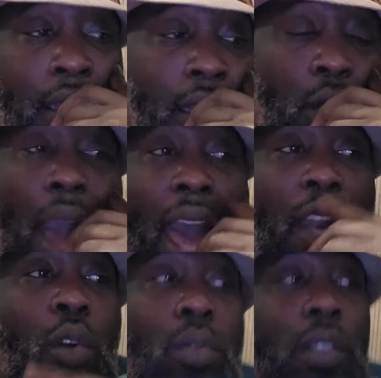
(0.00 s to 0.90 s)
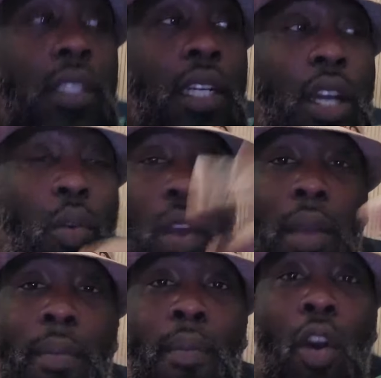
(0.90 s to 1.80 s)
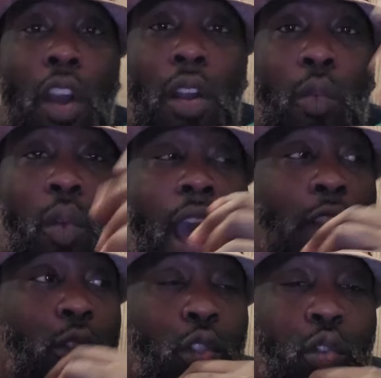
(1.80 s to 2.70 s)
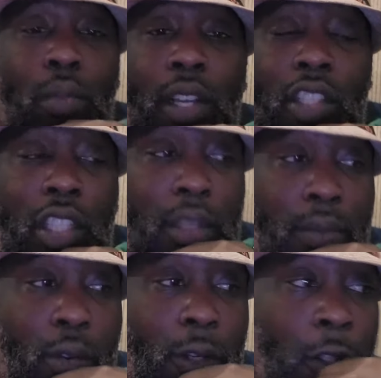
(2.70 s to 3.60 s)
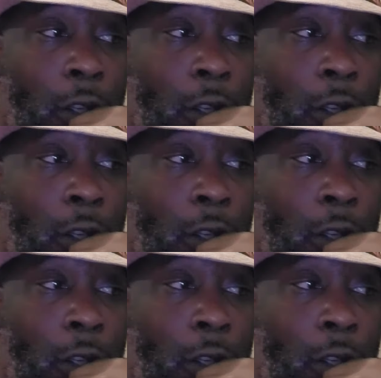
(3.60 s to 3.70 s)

So I don't deal with Mark Rogers too much anymore.